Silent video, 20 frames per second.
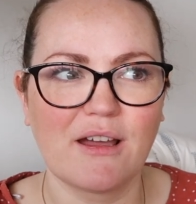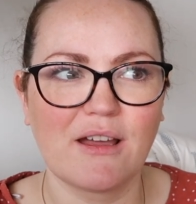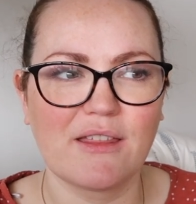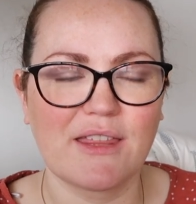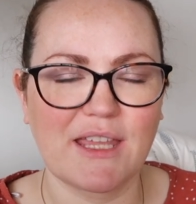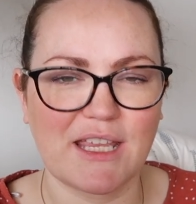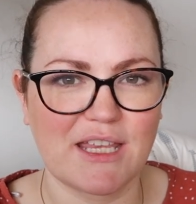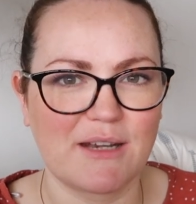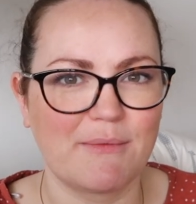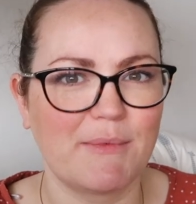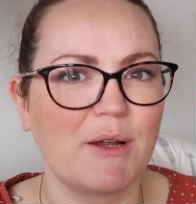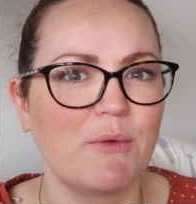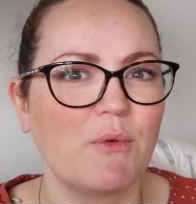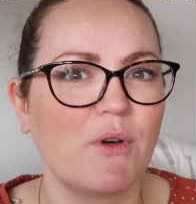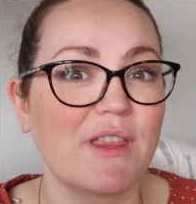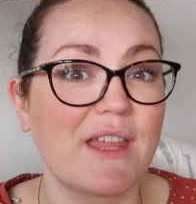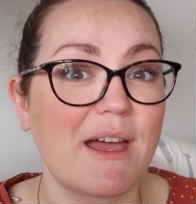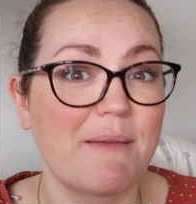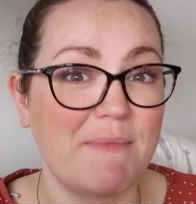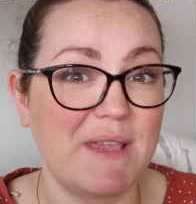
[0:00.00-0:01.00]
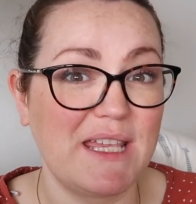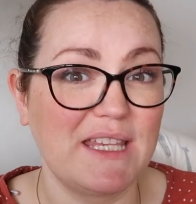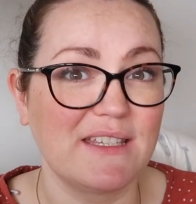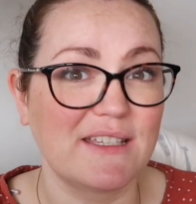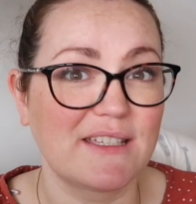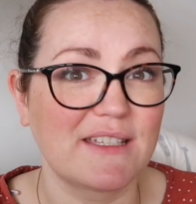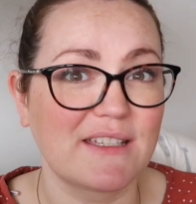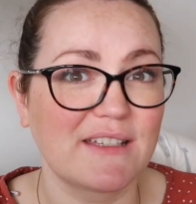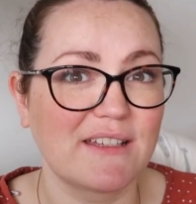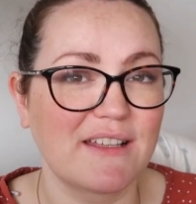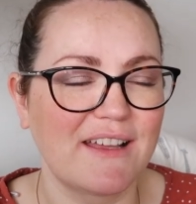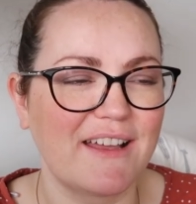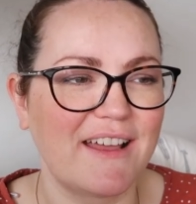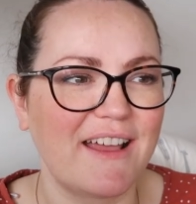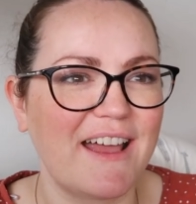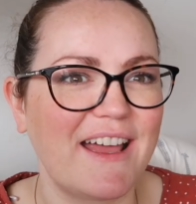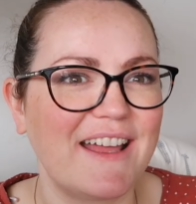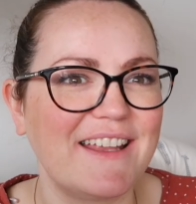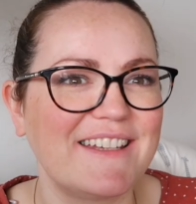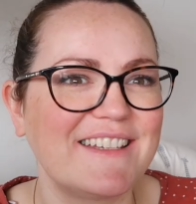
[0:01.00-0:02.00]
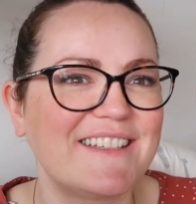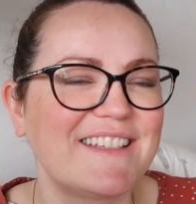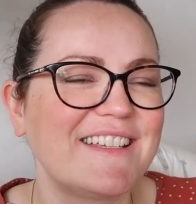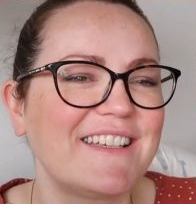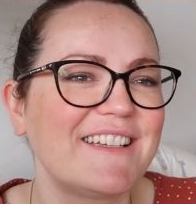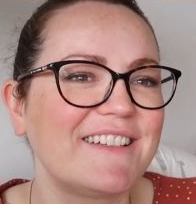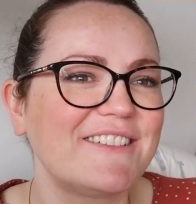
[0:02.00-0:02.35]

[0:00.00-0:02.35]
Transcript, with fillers: thinking about what that means. And